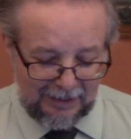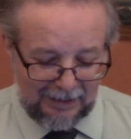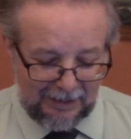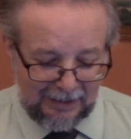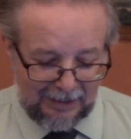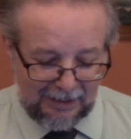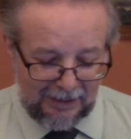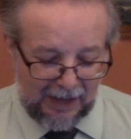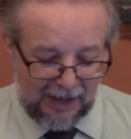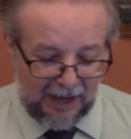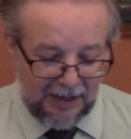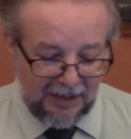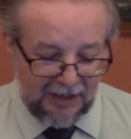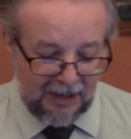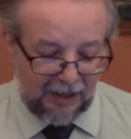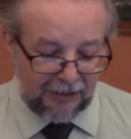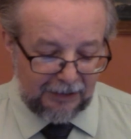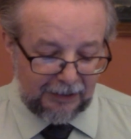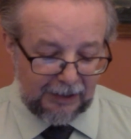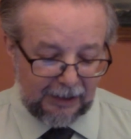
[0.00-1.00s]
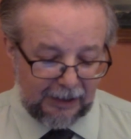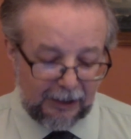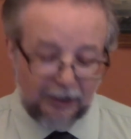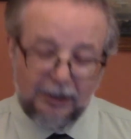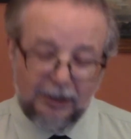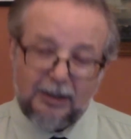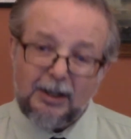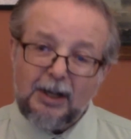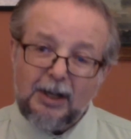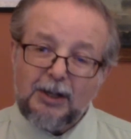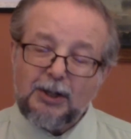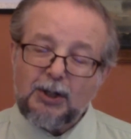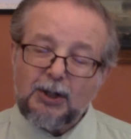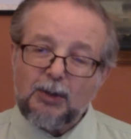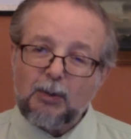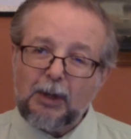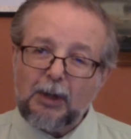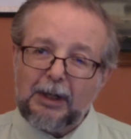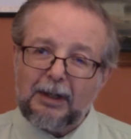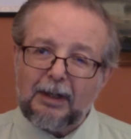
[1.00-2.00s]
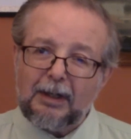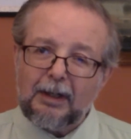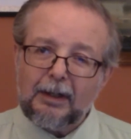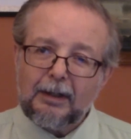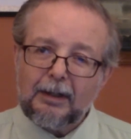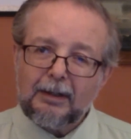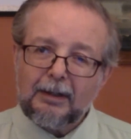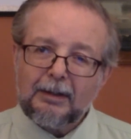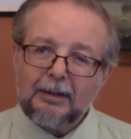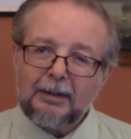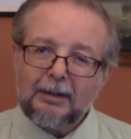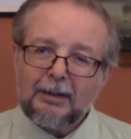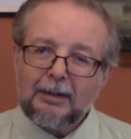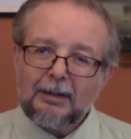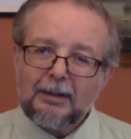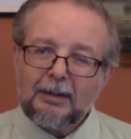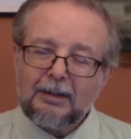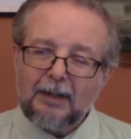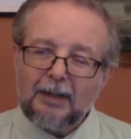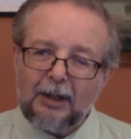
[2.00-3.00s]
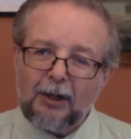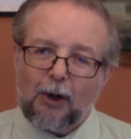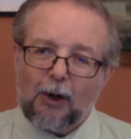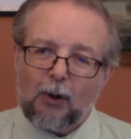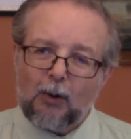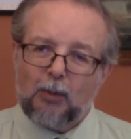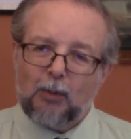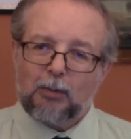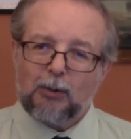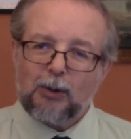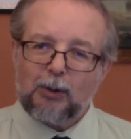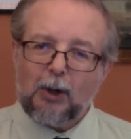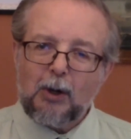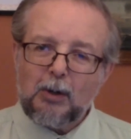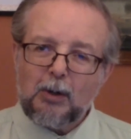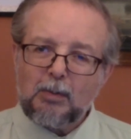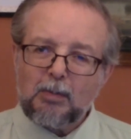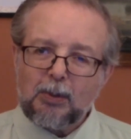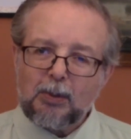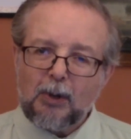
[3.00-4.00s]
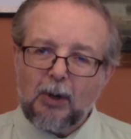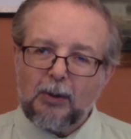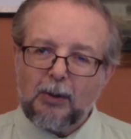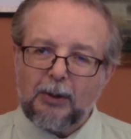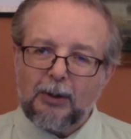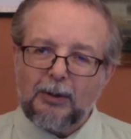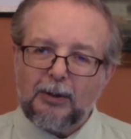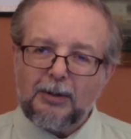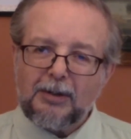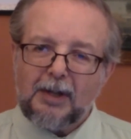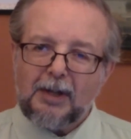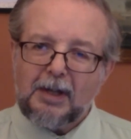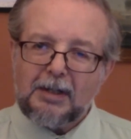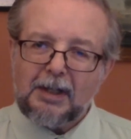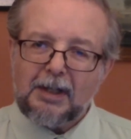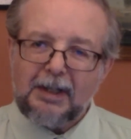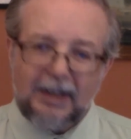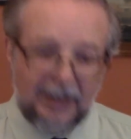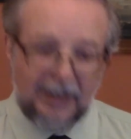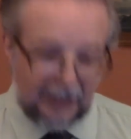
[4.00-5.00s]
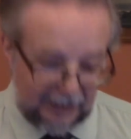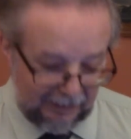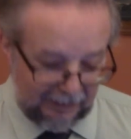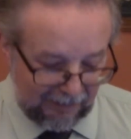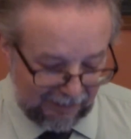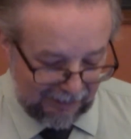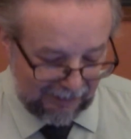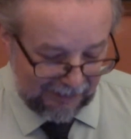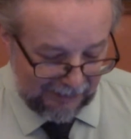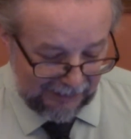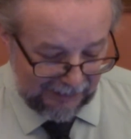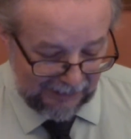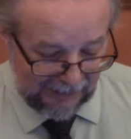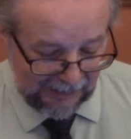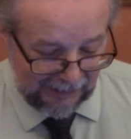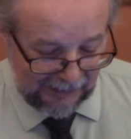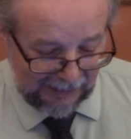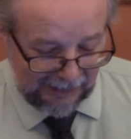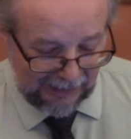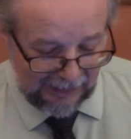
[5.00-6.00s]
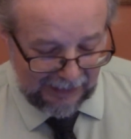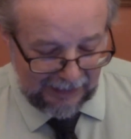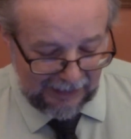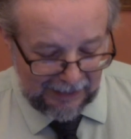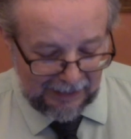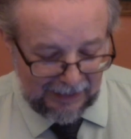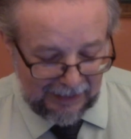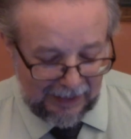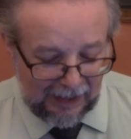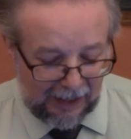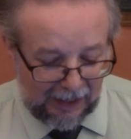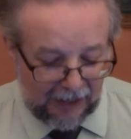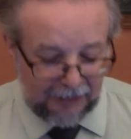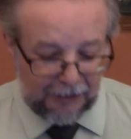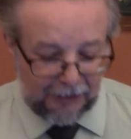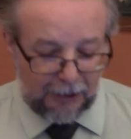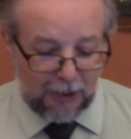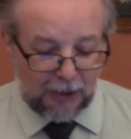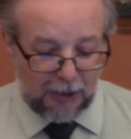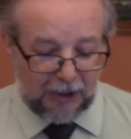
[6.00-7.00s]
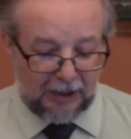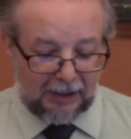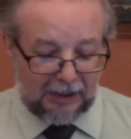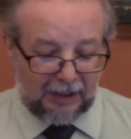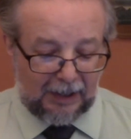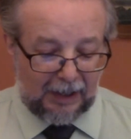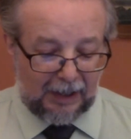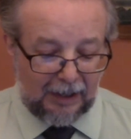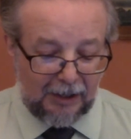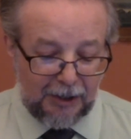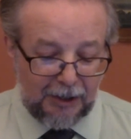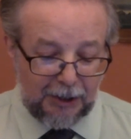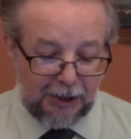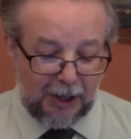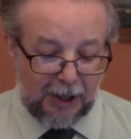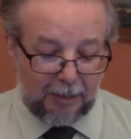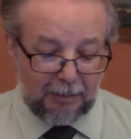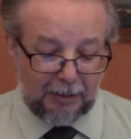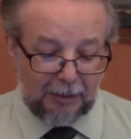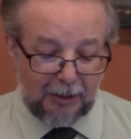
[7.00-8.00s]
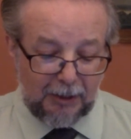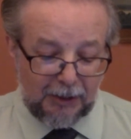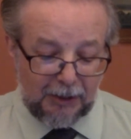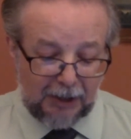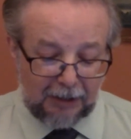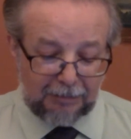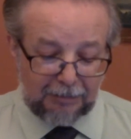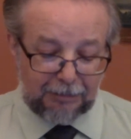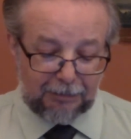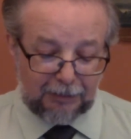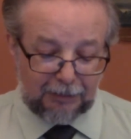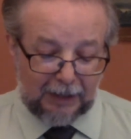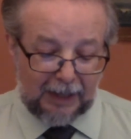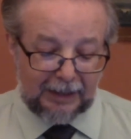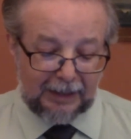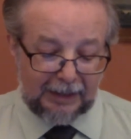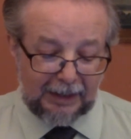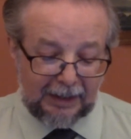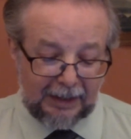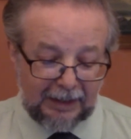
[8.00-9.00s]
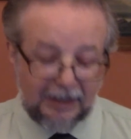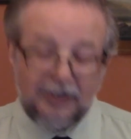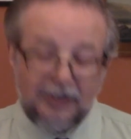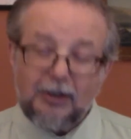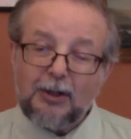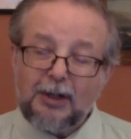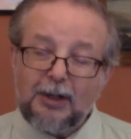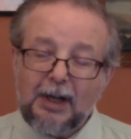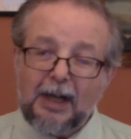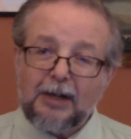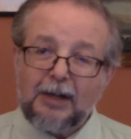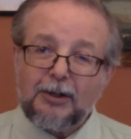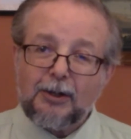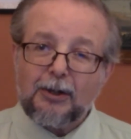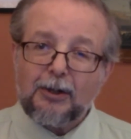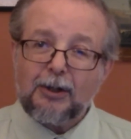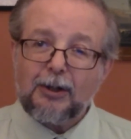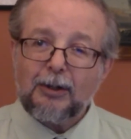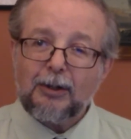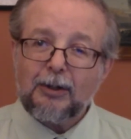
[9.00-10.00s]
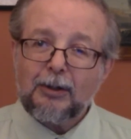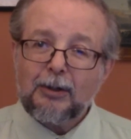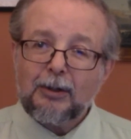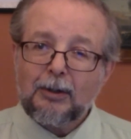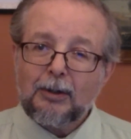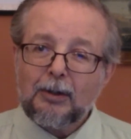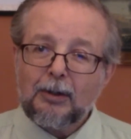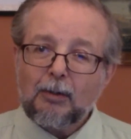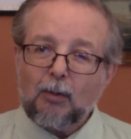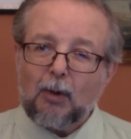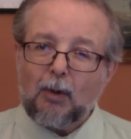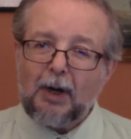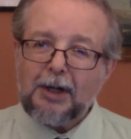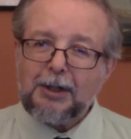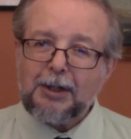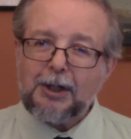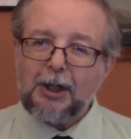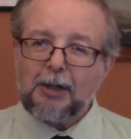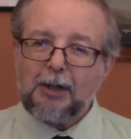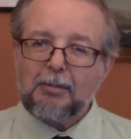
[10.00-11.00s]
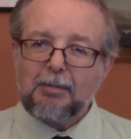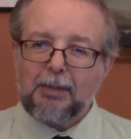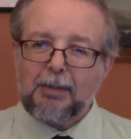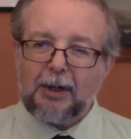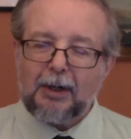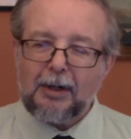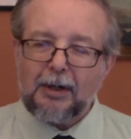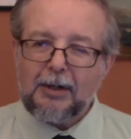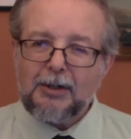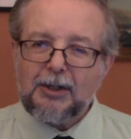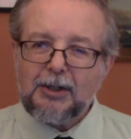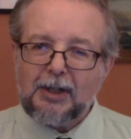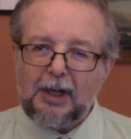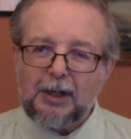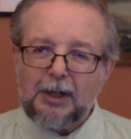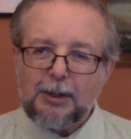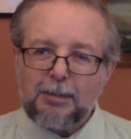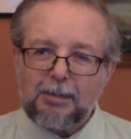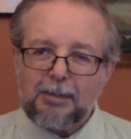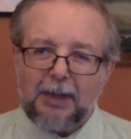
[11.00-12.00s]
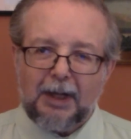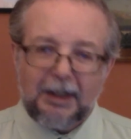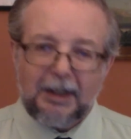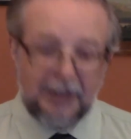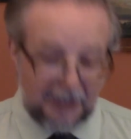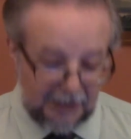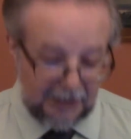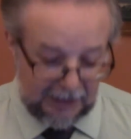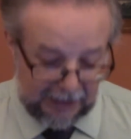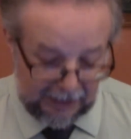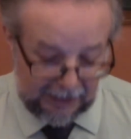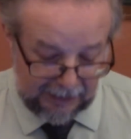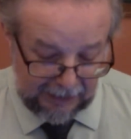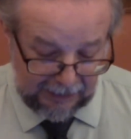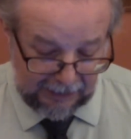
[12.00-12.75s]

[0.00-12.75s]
And nothing tastes sweeter than homegrown produce, does it not? Others in large numbers are flocking to nature, watching birds, yes, pun intended.